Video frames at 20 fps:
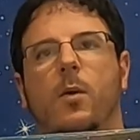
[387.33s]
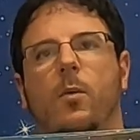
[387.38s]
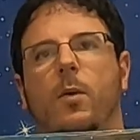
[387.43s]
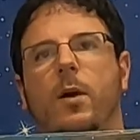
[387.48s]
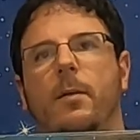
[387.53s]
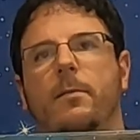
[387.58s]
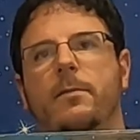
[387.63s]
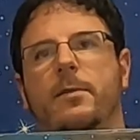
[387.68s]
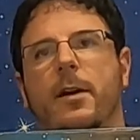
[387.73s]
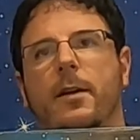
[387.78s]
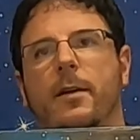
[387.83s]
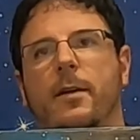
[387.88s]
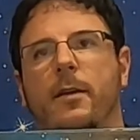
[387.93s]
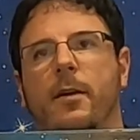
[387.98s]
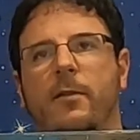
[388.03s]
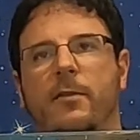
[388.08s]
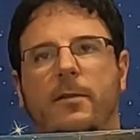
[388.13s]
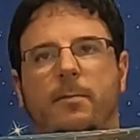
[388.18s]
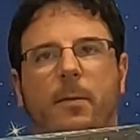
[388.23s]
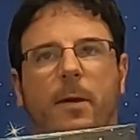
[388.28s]
When I'm checking
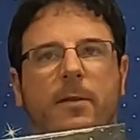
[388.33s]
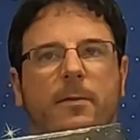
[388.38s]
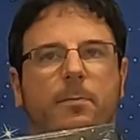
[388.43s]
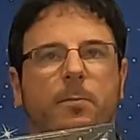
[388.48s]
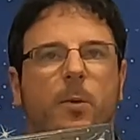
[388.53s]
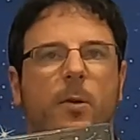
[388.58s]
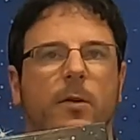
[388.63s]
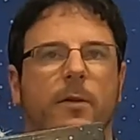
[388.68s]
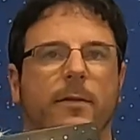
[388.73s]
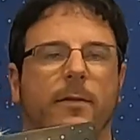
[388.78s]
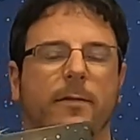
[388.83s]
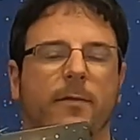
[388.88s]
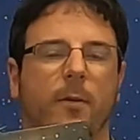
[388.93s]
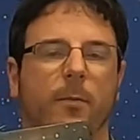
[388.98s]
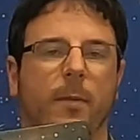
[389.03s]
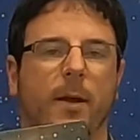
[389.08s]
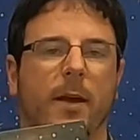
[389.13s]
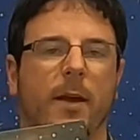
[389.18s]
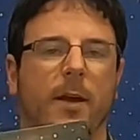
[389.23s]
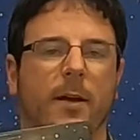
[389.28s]
out space books, for
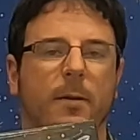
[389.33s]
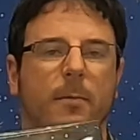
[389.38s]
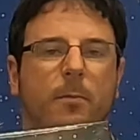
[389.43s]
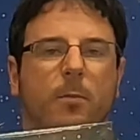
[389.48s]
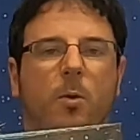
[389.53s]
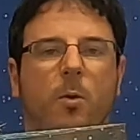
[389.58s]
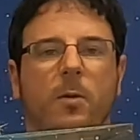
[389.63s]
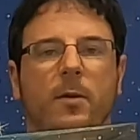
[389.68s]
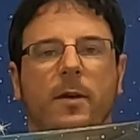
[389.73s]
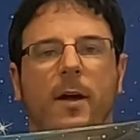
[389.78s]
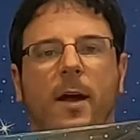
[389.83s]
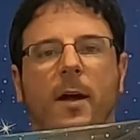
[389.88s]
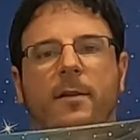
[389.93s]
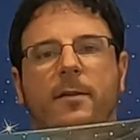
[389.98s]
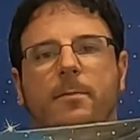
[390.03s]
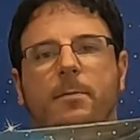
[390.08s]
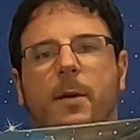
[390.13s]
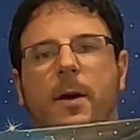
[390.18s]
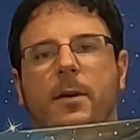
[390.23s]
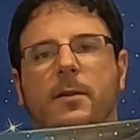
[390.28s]
me, an important
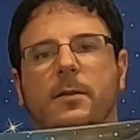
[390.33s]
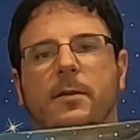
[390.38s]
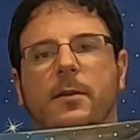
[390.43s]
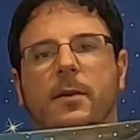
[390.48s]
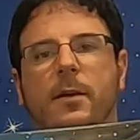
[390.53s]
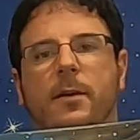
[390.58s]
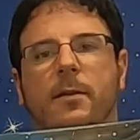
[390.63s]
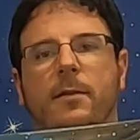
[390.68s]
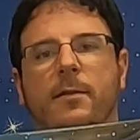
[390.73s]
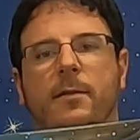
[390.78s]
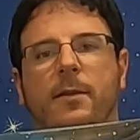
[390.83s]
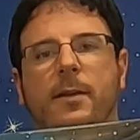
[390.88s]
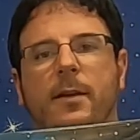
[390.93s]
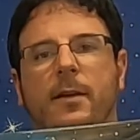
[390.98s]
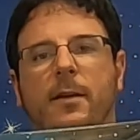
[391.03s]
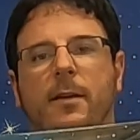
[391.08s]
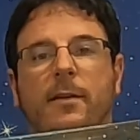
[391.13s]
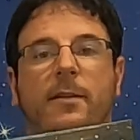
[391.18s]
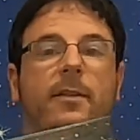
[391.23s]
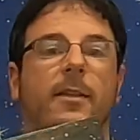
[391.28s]
aspect is
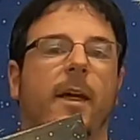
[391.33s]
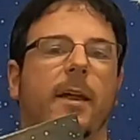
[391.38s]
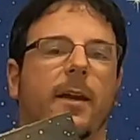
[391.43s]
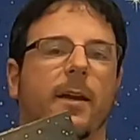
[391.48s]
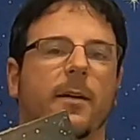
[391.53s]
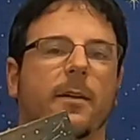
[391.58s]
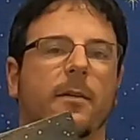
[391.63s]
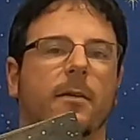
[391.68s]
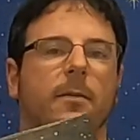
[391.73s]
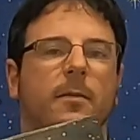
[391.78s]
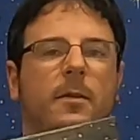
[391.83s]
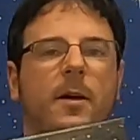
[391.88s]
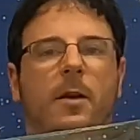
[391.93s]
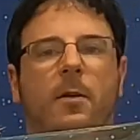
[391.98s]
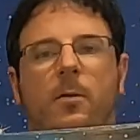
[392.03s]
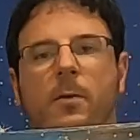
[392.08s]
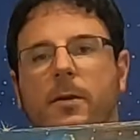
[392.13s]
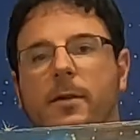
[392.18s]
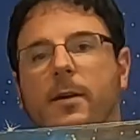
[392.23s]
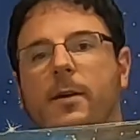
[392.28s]
the aesthetic, not
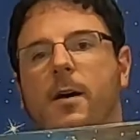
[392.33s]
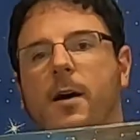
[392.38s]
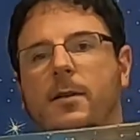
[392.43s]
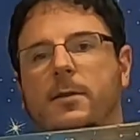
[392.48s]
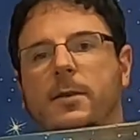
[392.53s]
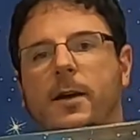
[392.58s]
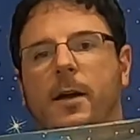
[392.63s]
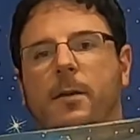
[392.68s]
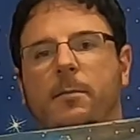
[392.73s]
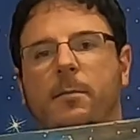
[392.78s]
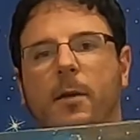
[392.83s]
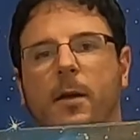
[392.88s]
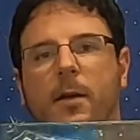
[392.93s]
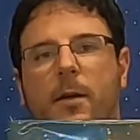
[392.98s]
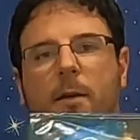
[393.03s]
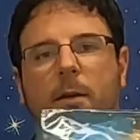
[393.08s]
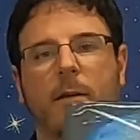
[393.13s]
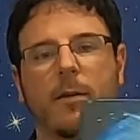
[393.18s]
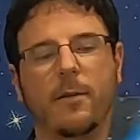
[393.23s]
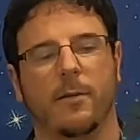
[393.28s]
only the content.
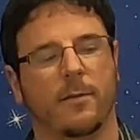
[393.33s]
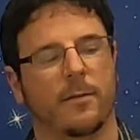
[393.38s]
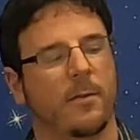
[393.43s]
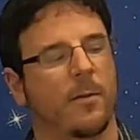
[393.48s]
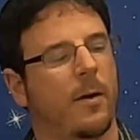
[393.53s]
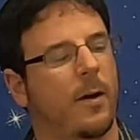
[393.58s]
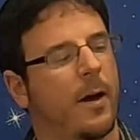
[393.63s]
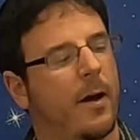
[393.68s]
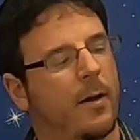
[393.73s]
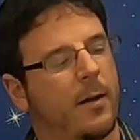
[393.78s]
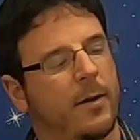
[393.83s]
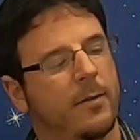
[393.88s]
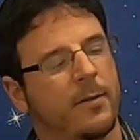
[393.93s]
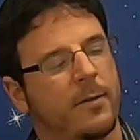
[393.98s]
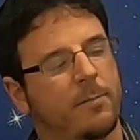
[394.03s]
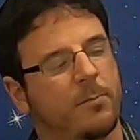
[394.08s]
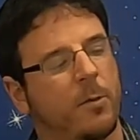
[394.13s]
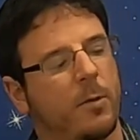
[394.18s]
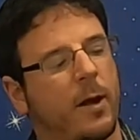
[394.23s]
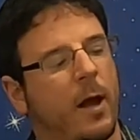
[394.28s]
So in
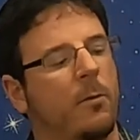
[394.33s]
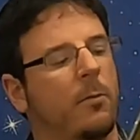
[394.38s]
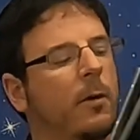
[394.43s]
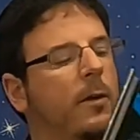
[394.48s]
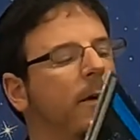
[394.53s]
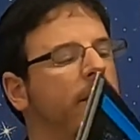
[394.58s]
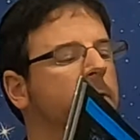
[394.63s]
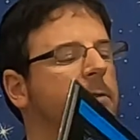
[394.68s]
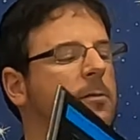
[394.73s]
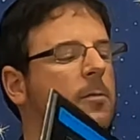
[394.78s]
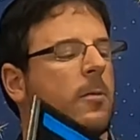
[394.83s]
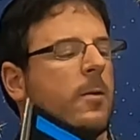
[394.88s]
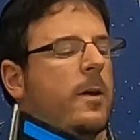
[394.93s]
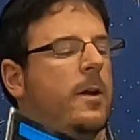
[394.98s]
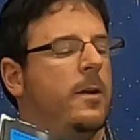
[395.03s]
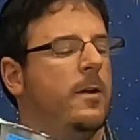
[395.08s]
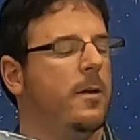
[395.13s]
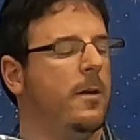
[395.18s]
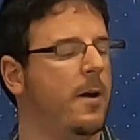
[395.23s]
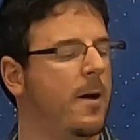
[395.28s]
this book, I really
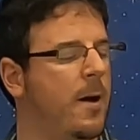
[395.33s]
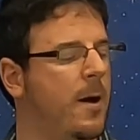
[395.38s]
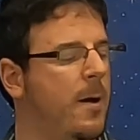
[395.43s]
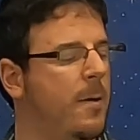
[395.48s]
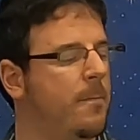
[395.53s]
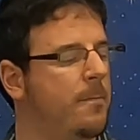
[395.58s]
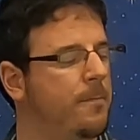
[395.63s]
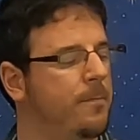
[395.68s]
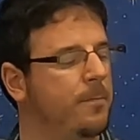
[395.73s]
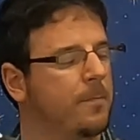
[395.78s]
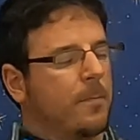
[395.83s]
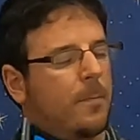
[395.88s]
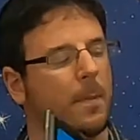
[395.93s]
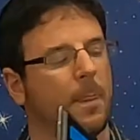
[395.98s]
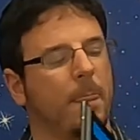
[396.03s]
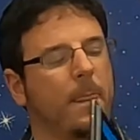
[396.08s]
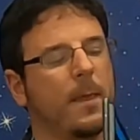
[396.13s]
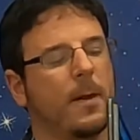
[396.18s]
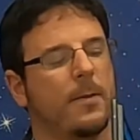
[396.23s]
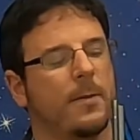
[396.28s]
enjoyed
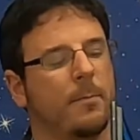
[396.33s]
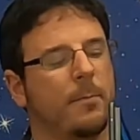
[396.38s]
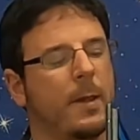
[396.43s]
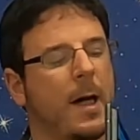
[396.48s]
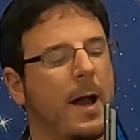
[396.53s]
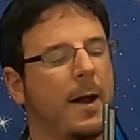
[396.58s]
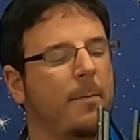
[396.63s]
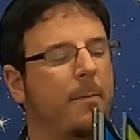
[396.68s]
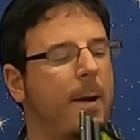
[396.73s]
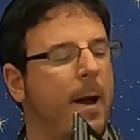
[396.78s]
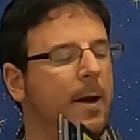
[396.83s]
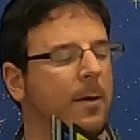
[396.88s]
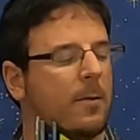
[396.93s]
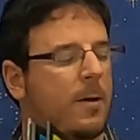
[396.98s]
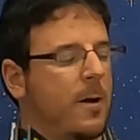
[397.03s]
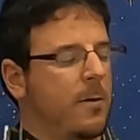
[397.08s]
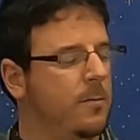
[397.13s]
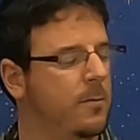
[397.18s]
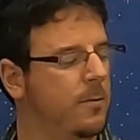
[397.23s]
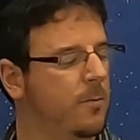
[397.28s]
the black
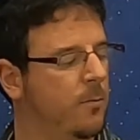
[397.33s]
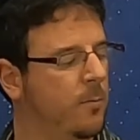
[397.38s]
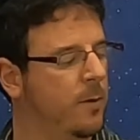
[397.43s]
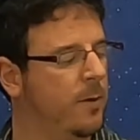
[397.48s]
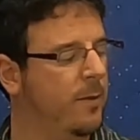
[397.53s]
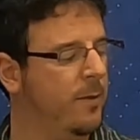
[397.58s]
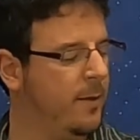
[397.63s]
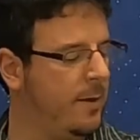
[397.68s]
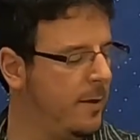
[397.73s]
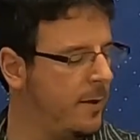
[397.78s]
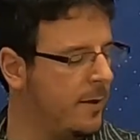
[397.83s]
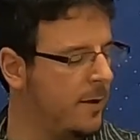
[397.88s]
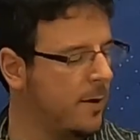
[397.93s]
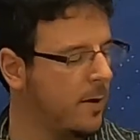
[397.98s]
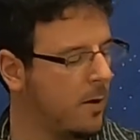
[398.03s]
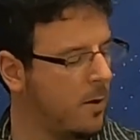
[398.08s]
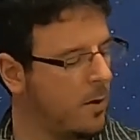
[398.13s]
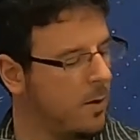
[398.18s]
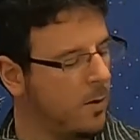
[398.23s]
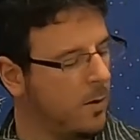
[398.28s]
background with the
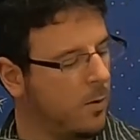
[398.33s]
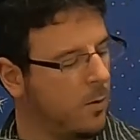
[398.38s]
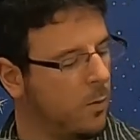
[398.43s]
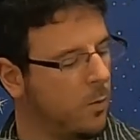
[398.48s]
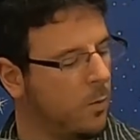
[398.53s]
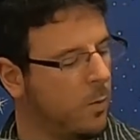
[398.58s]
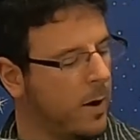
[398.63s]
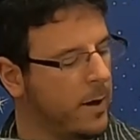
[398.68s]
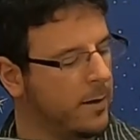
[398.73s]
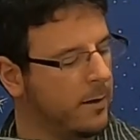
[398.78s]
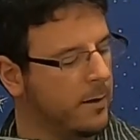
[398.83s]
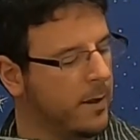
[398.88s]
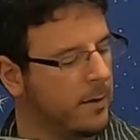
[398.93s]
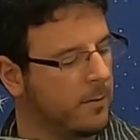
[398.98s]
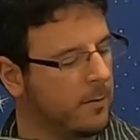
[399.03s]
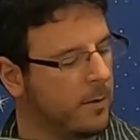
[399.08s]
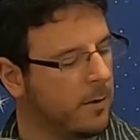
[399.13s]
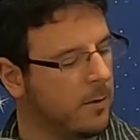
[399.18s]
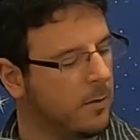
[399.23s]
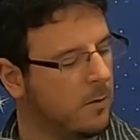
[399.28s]
white
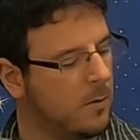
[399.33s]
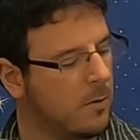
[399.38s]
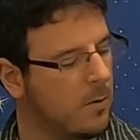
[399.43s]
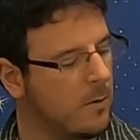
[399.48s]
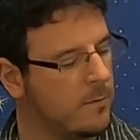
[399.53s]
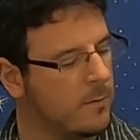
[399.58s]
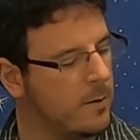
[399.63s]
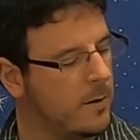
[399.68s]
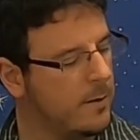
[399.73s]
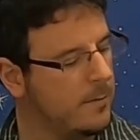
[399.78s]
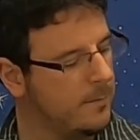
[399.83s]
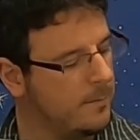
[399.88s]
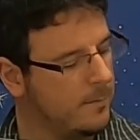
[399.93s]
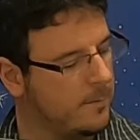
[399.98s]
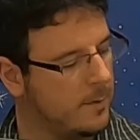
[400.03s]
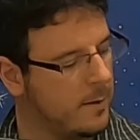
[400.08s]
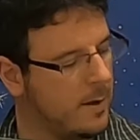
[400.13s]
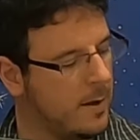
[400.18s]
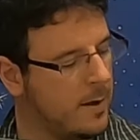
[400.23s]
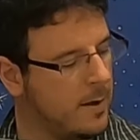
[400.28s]
lettering over it,
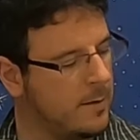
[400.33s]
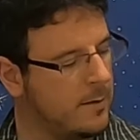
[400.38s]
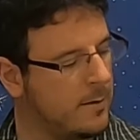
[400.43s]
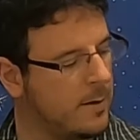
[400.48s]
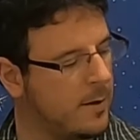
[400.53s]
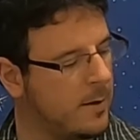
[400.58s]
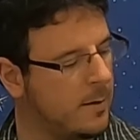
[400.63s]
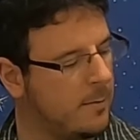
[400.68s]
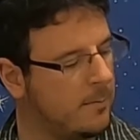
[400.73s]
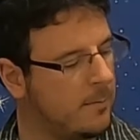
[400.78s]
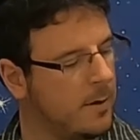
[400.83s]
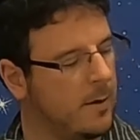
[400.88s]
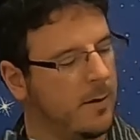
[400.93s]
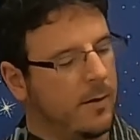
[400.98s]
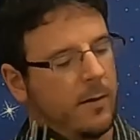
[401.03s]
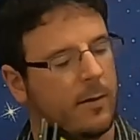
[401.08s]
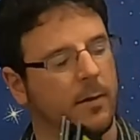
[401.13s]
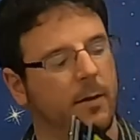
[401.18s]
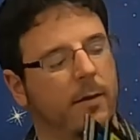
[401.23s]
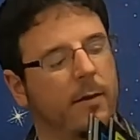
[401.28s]
and
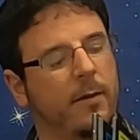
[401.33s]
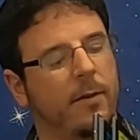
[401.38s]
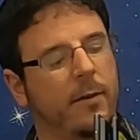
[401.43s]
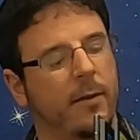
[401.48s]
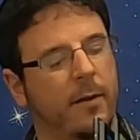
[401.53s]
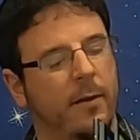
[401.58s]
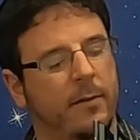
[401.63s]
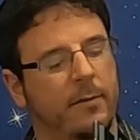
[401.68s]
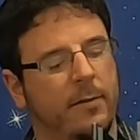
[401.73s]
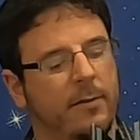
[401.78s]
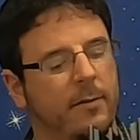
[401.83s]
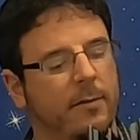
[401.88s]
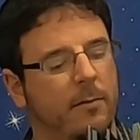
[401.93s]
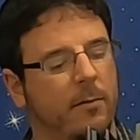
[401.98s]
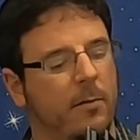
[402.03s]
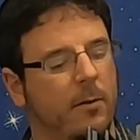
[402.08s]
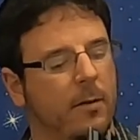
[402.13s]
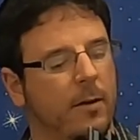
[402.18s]
it just